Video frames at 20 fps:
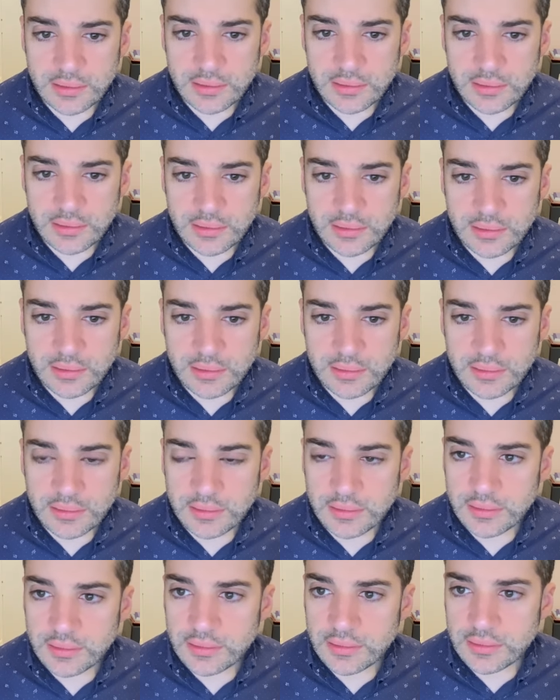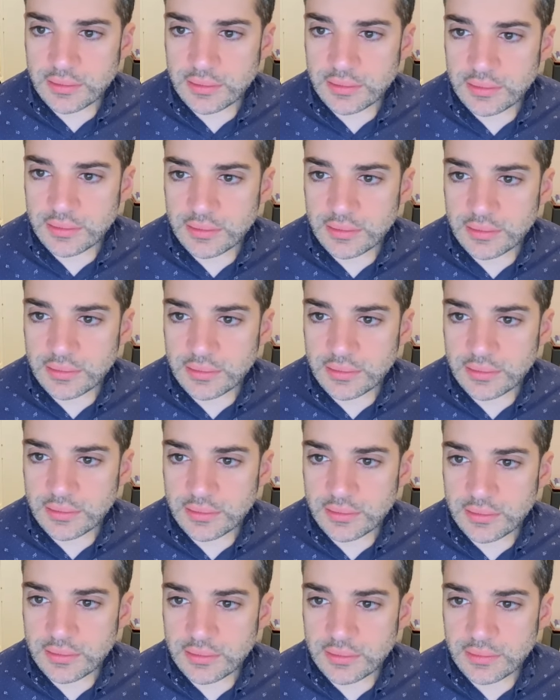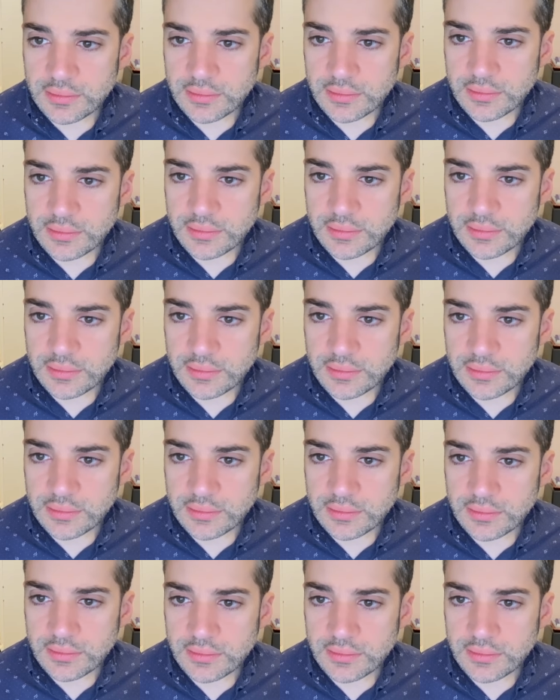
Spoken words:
Nobody speaks.